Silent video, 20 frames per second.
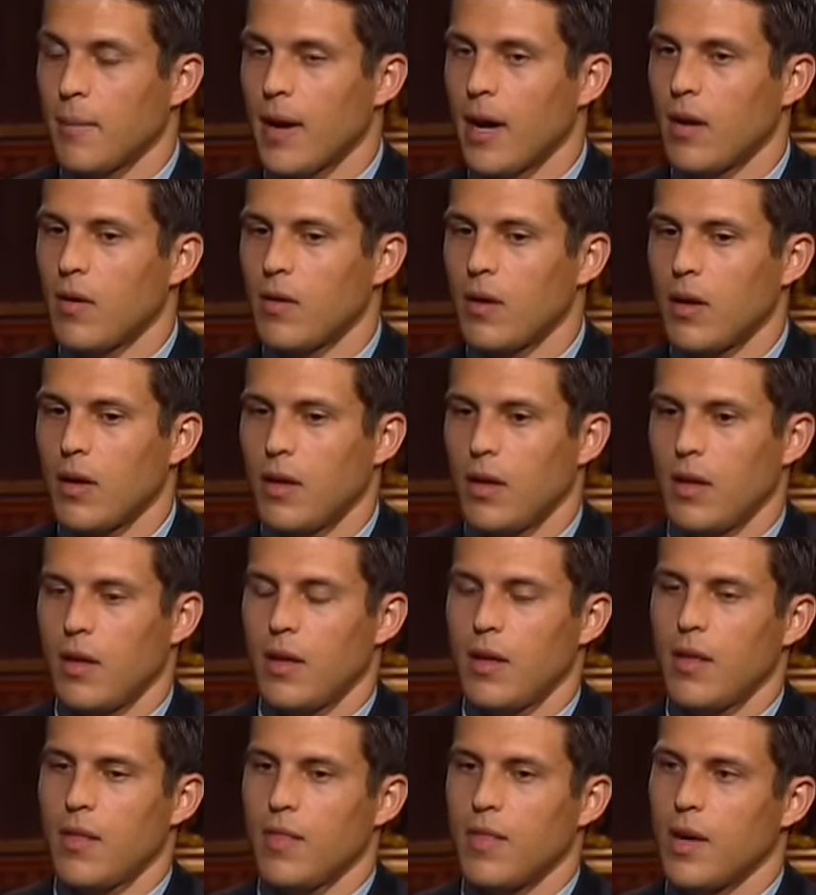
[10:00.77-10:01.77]
out,
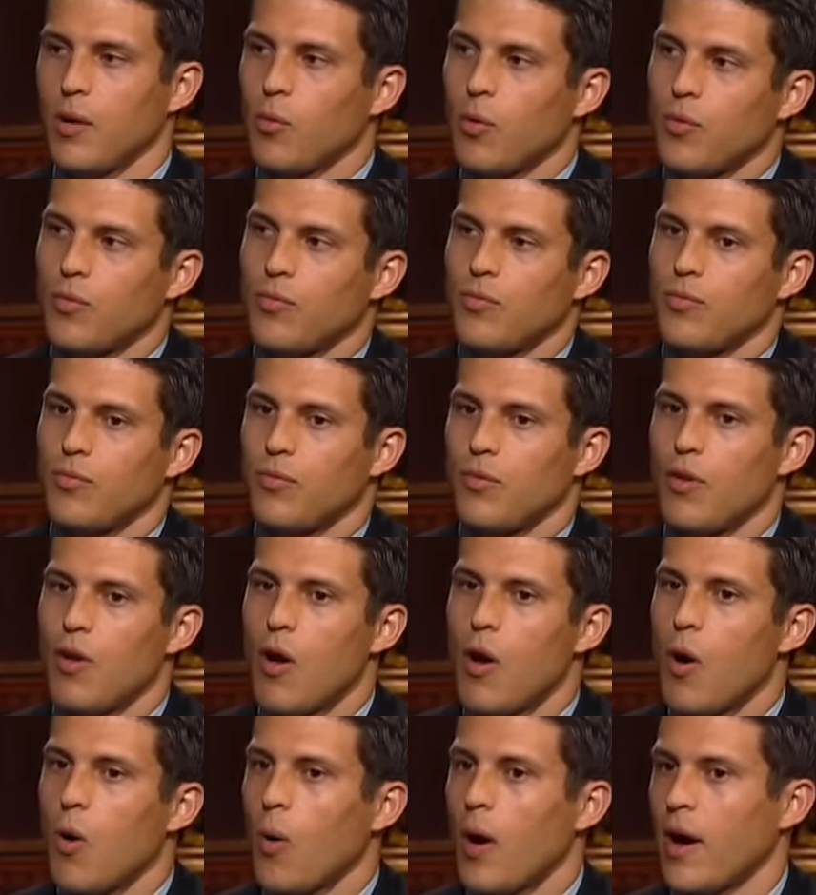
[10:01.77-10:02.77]
they won't
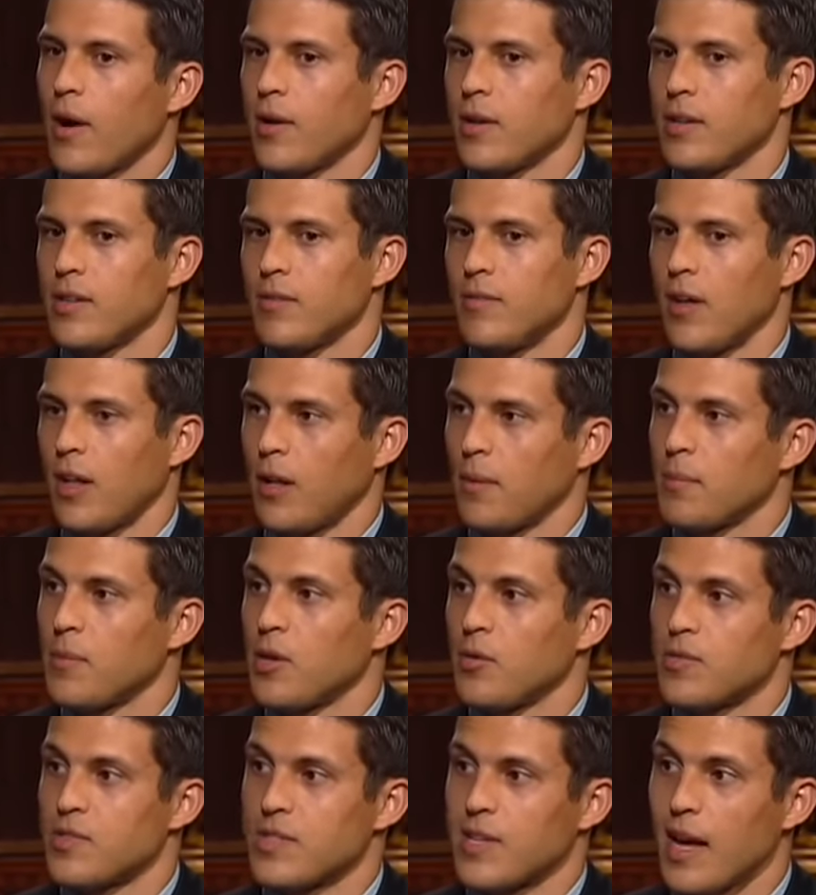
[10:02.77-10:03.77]
know how to develop
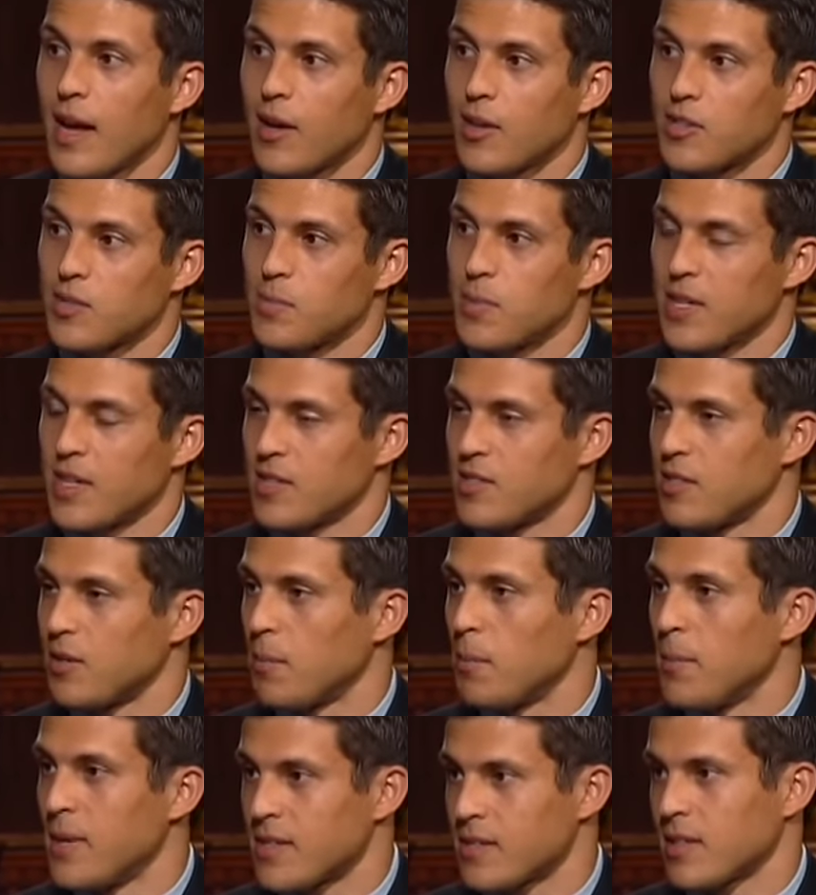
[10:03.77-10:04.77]
those sounds because they're
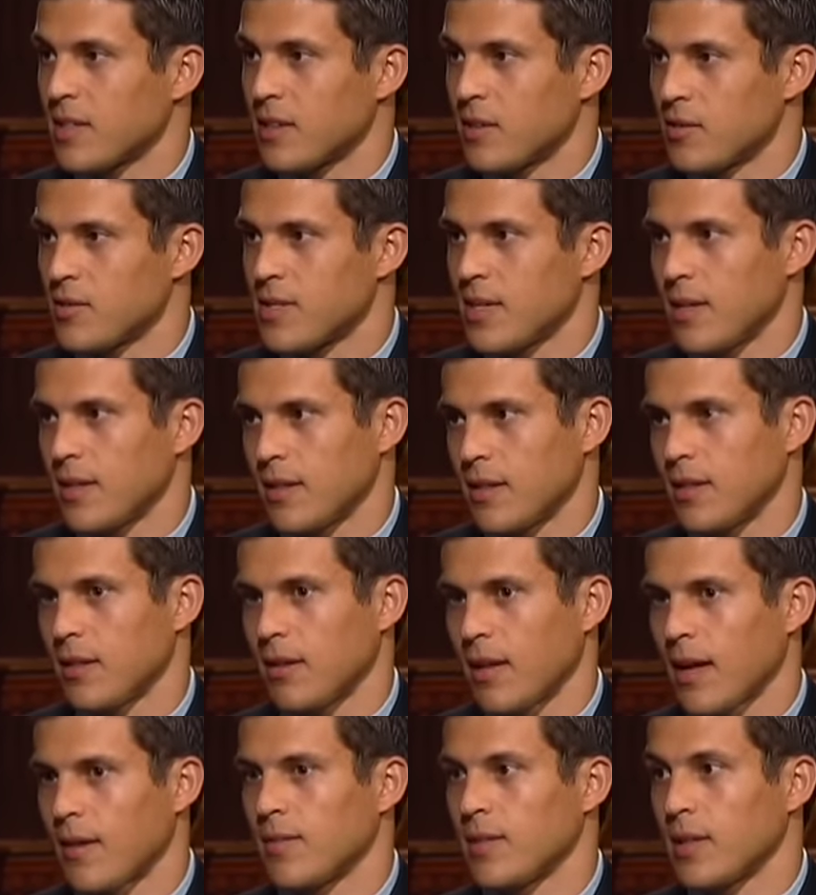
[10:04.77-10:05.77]
missing those teeth and they'll
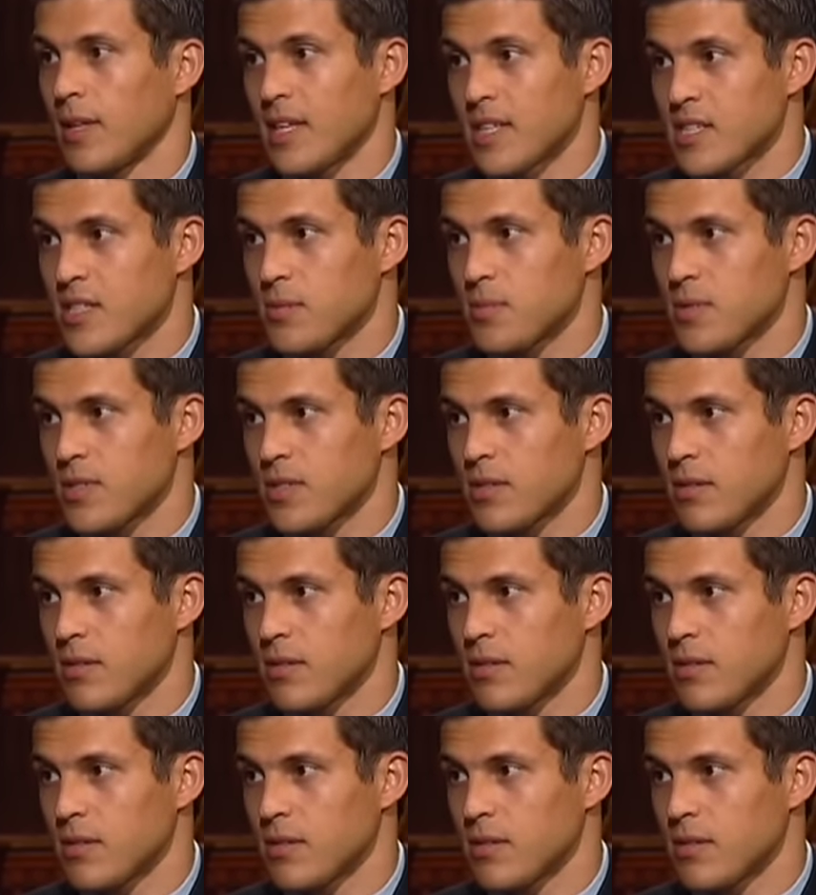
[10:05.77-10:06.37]
have lisps.